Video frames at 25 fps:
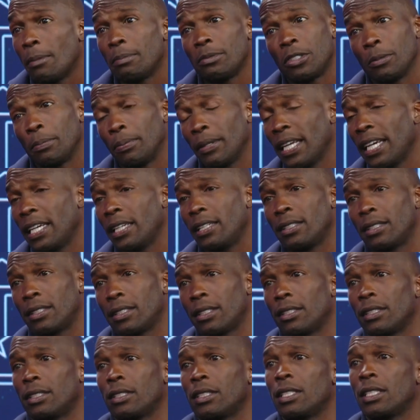to play
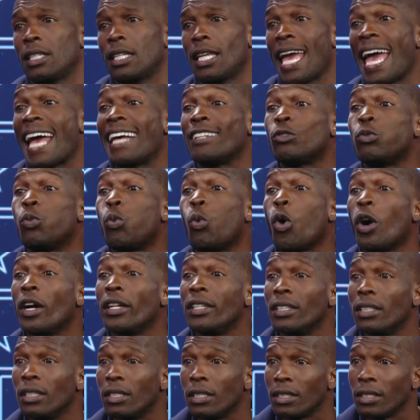as one.
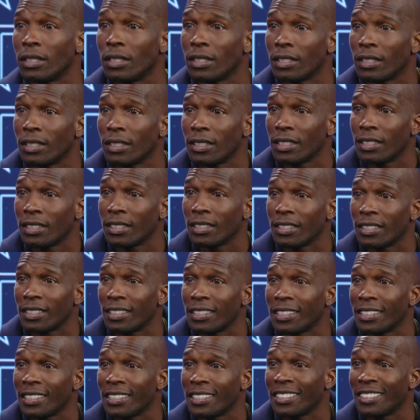
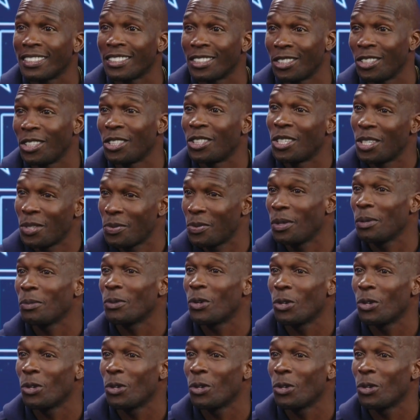You get where I'm going